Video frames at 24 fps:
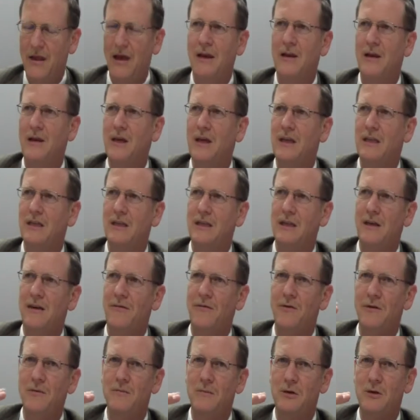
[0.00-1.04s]
then it's a
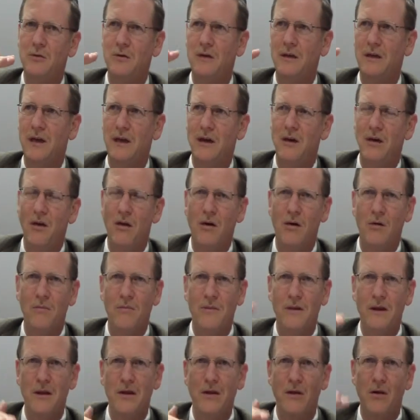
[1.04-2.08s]
difference between the
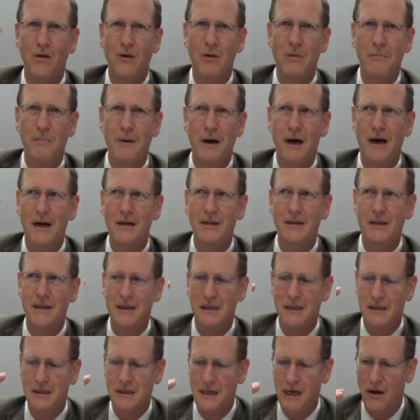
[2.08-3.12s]
globe, the north part and
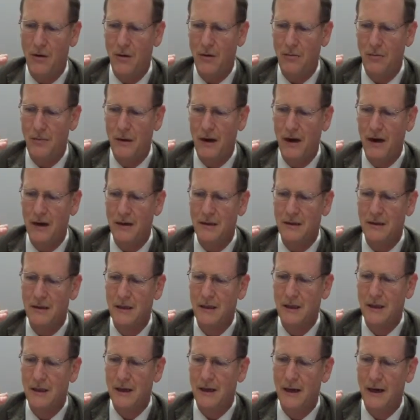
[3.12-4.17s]
the south part.
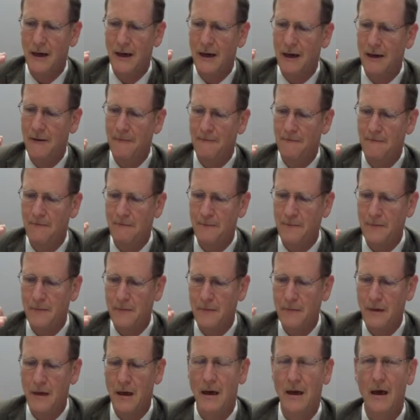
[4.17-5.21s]
Um,
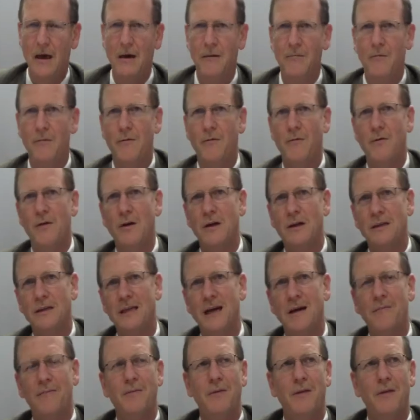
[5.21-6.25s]
um, for
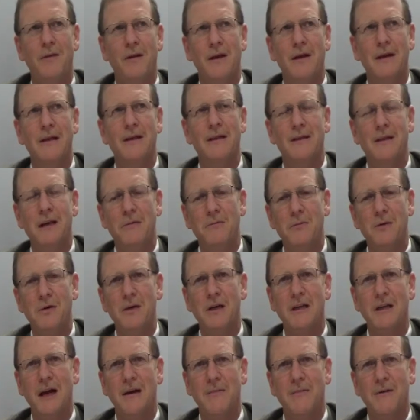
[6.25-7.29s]
example, in the
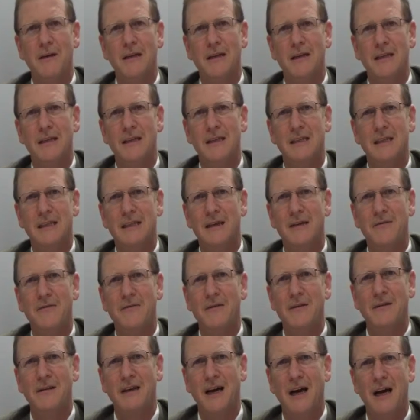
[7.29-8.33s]
Talmudic time, there is a
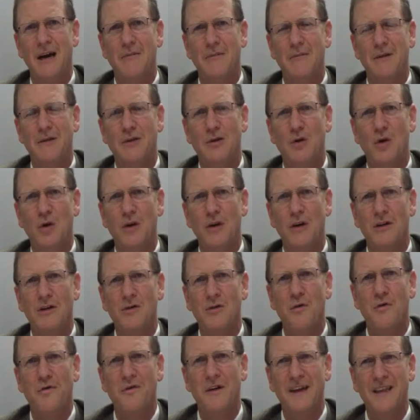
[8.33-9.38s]
different time. It's called
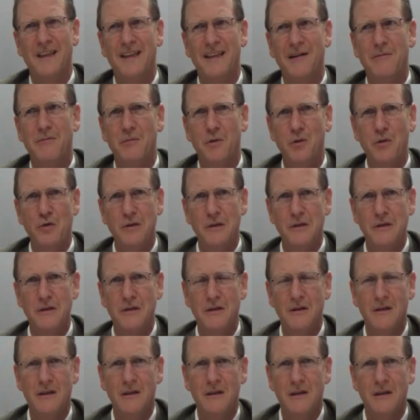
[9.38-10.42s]
Tkufat Tammuz.
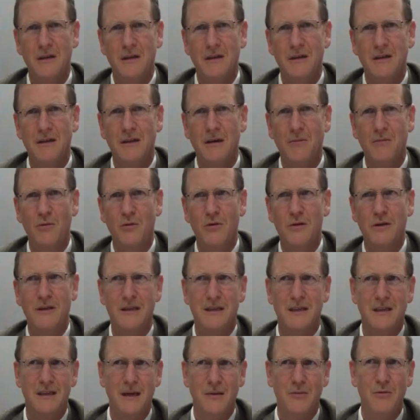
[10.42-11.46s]
Tammuz
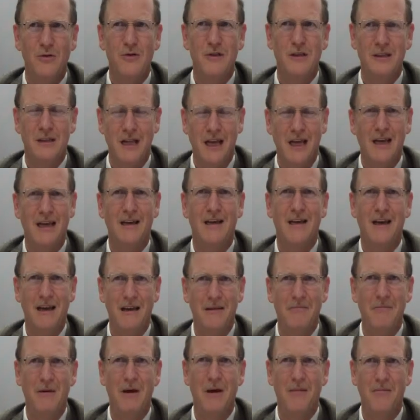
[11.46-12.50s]
is Tammuz is like
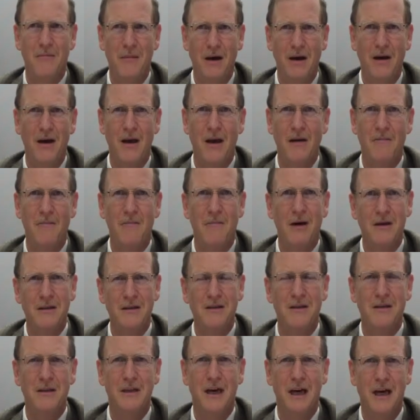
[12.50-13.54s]
a, a, mo- a,
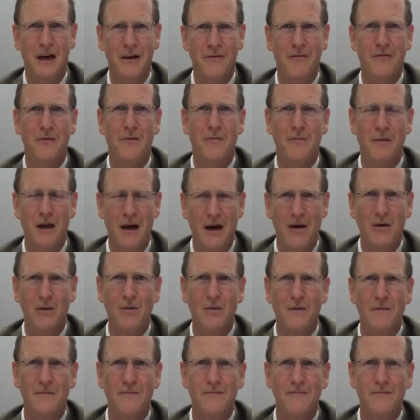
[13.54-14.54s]
month and a half from now,